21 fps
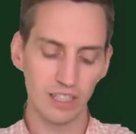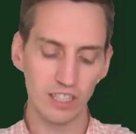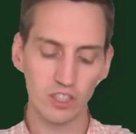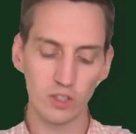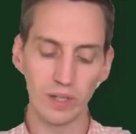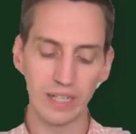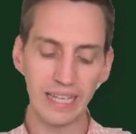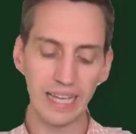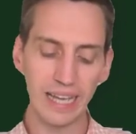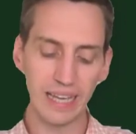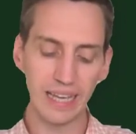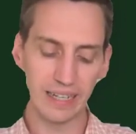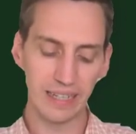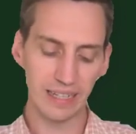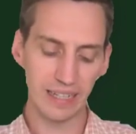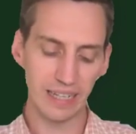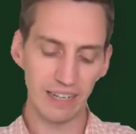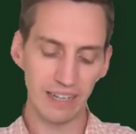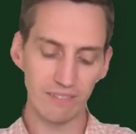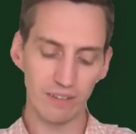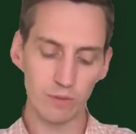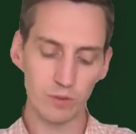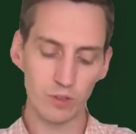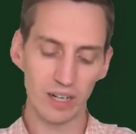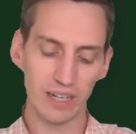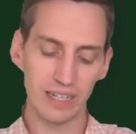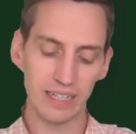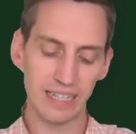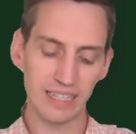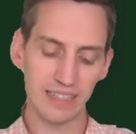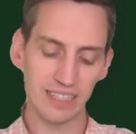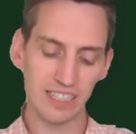So again, if I'm trying
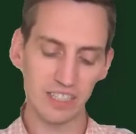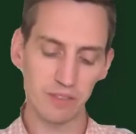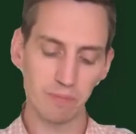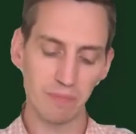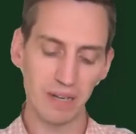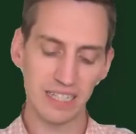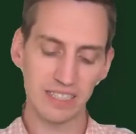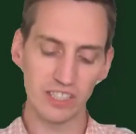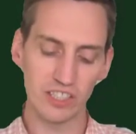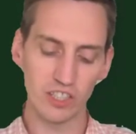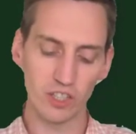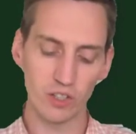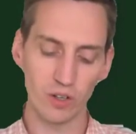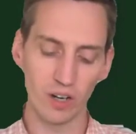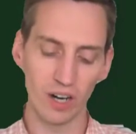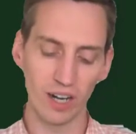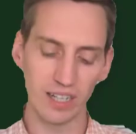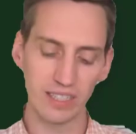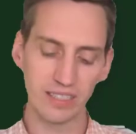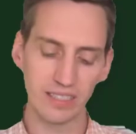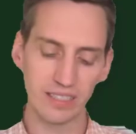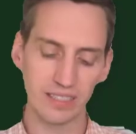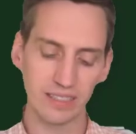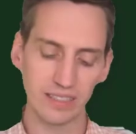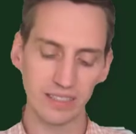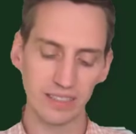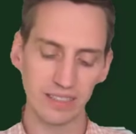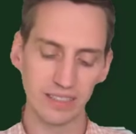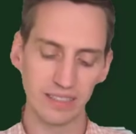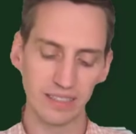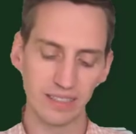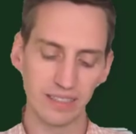to get this message across,
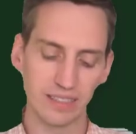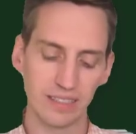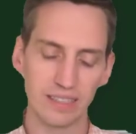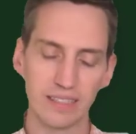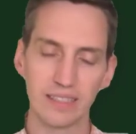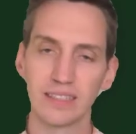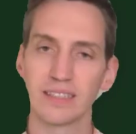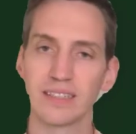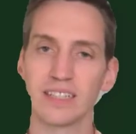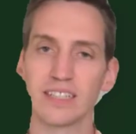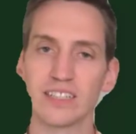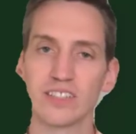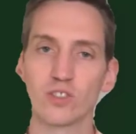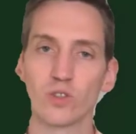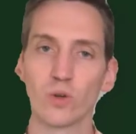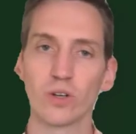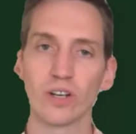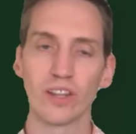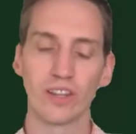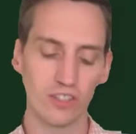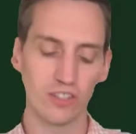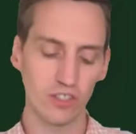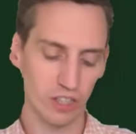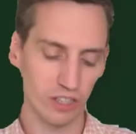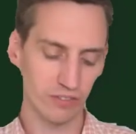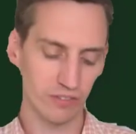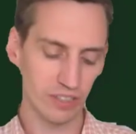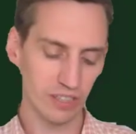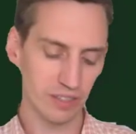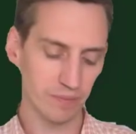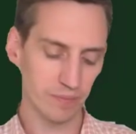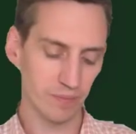it's stored on the
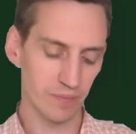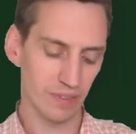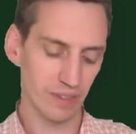server.